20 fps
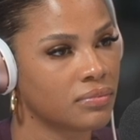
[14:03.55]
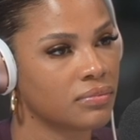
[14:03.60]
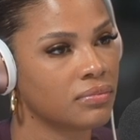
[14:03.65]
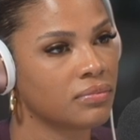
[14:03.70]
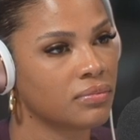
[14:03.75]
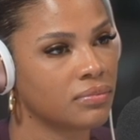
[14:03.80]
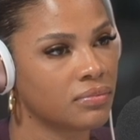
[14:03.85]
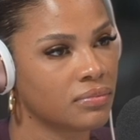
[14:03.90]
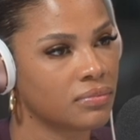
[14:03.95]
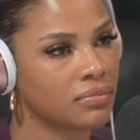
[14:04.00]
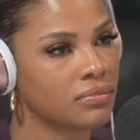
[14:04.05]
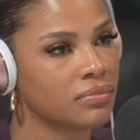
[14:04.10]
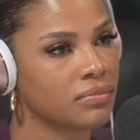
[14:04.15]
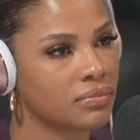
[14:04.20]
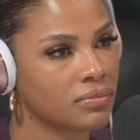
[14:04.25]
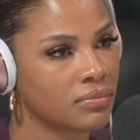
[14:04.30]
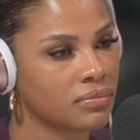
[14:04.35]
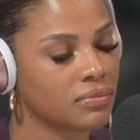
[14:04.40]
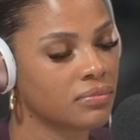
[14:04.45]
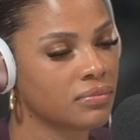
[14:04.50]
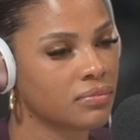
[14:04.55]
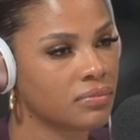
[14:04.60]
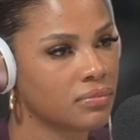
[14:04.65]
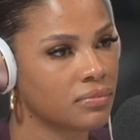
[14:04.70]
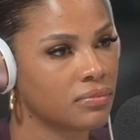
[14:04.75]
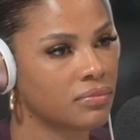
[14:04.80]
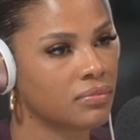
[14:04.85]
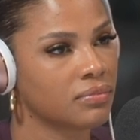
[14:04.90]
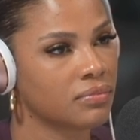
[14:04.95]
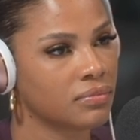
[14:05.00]

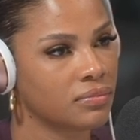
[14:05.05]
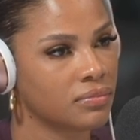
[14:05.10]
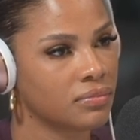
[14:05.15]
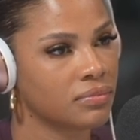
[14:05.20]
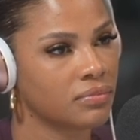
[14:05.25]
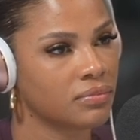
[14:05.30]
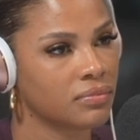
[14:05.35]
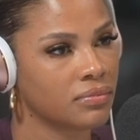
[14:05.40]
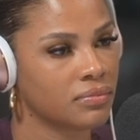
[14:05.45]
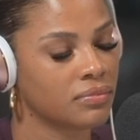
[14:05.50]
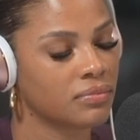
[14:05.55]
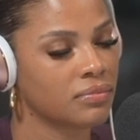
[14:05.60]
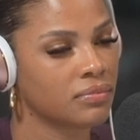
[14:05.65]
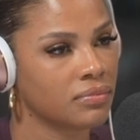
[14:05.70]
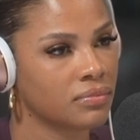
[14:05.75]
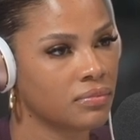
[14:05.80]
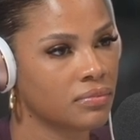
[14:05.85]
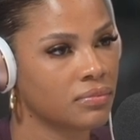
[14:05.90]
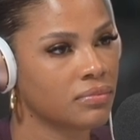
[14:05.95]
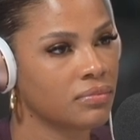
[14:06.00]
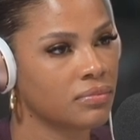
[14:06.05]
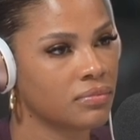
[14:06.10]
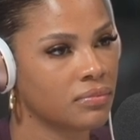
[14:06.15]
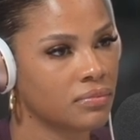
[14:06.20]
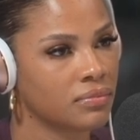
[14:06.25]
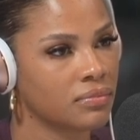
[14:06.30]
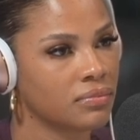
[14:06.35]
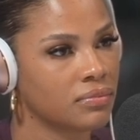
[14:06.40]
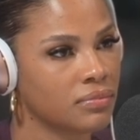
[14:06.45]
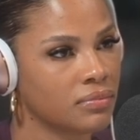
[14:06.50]

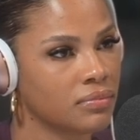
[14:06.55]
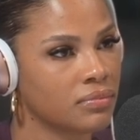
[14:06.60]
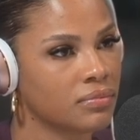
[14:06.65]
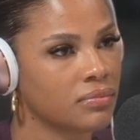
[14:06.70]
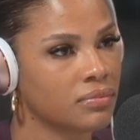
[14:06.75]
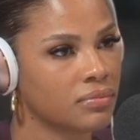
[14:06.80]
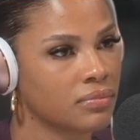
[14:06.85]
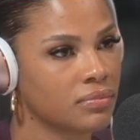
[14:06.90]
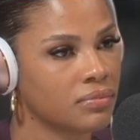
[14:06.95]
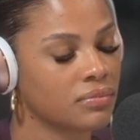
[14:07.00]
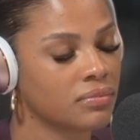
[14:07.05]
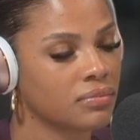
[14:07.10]
(not speaking)